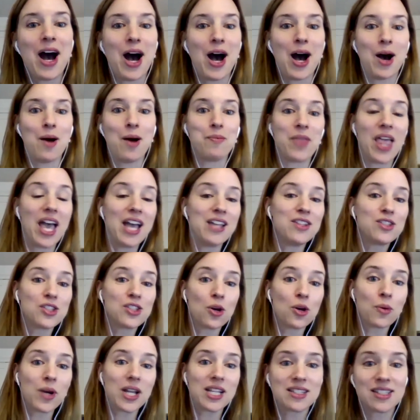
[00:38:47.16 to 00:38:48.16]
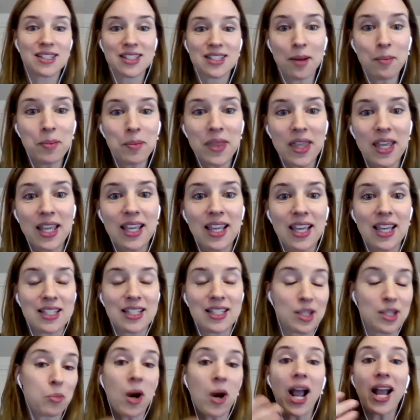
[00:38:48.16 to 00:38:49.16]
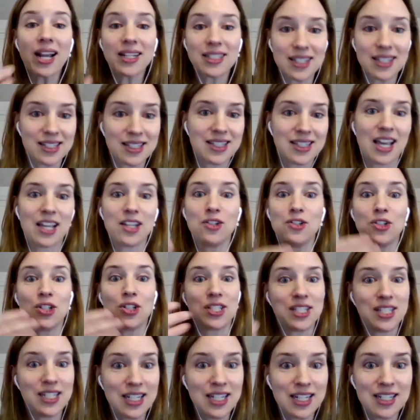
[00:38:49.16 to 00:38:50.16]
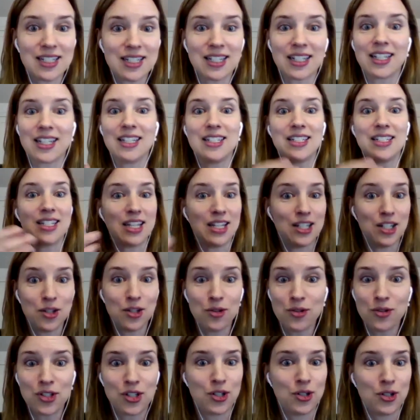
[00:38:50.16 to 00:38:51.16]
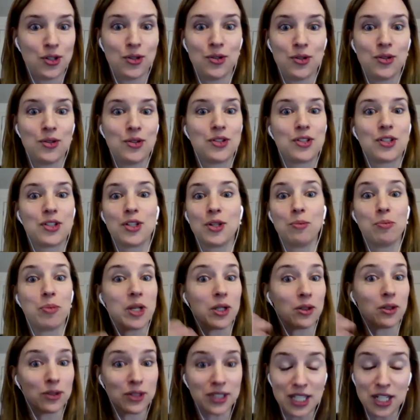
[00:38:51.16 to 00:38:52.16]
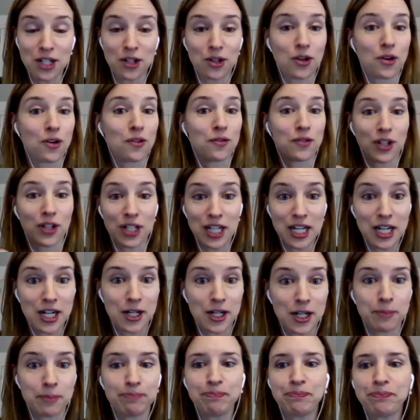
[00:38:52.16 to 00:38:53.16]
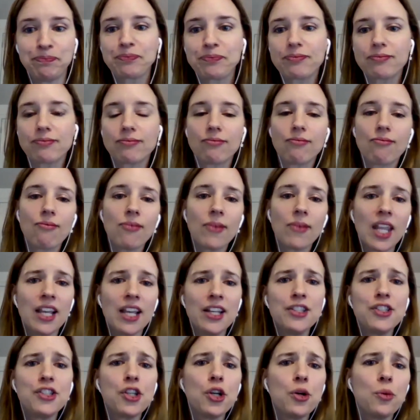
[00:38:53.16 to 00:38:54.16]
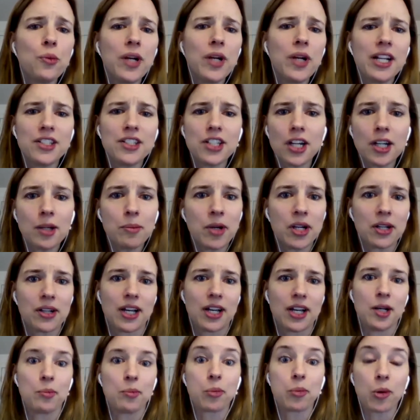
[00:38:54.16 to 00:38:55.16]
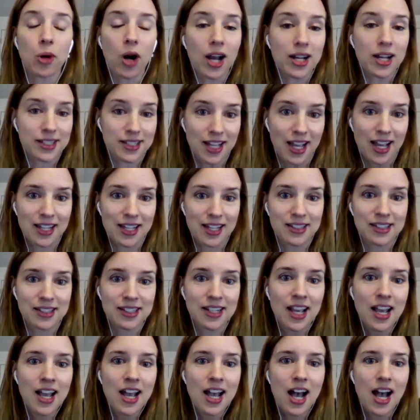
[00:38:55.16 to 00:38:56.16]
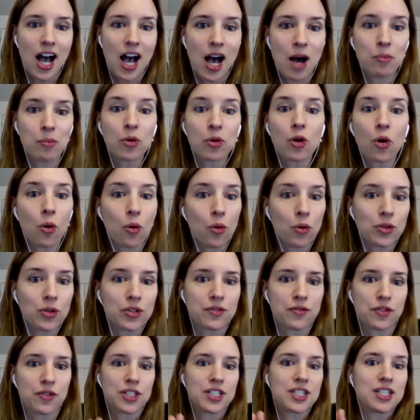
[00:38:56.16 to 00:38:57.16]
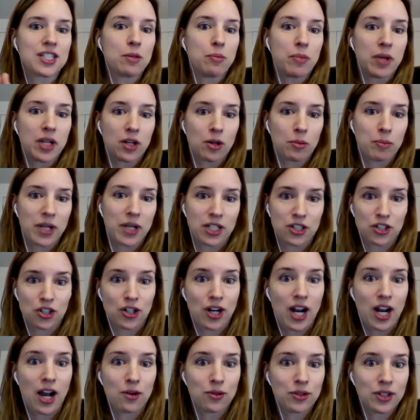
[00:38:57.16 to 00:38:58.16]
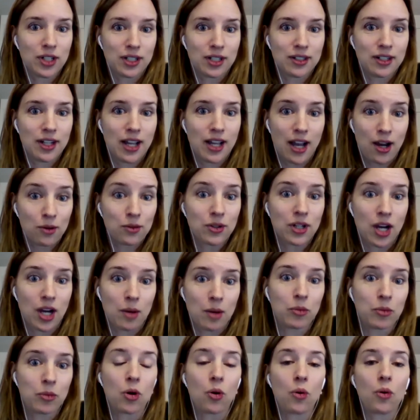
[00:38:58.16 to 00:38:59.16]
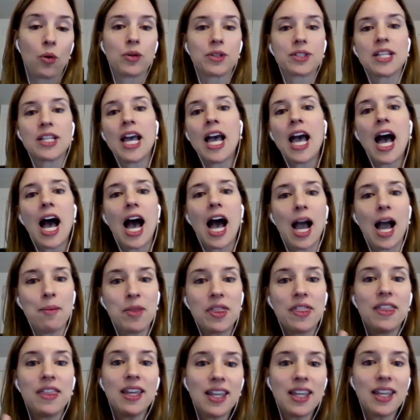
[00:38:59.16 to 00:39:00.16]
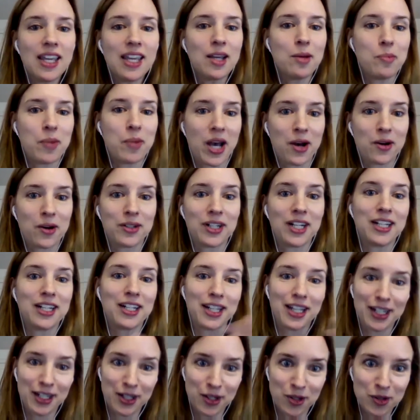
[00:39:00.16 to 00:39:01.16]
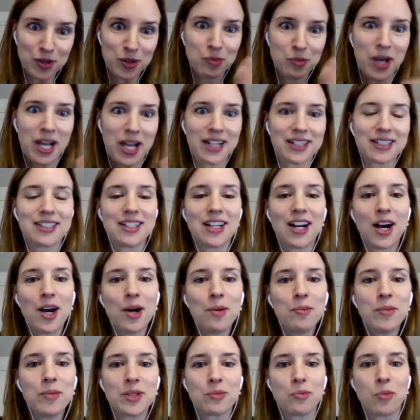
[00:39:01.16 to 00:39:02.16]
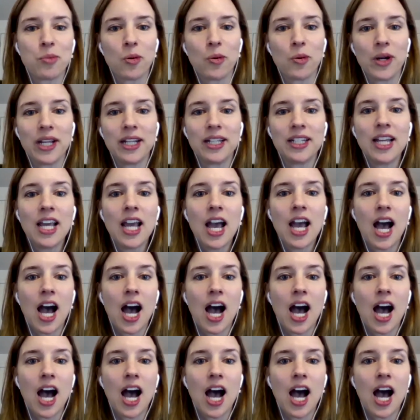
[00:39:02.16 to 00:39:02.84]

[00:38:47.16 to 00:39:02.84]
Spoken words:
And so it's a practice that you just need to continue to build year over year. And so when I talk about kind of process goals versus the bigger picture outcome goals, I'm thinking about, and again, it goes back to Amma's point,